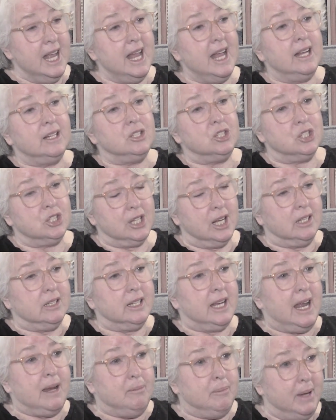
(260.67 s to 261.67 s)
And Shell
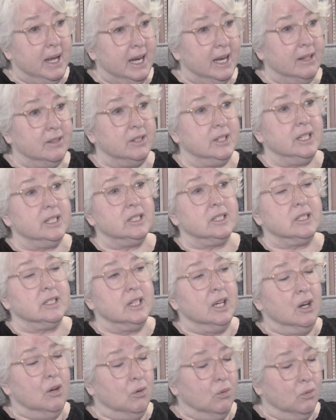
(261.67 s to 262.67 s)
and I met at this
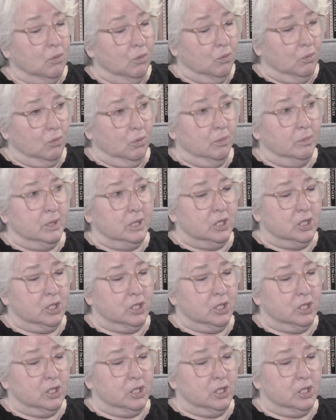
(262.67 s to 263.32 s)
woman's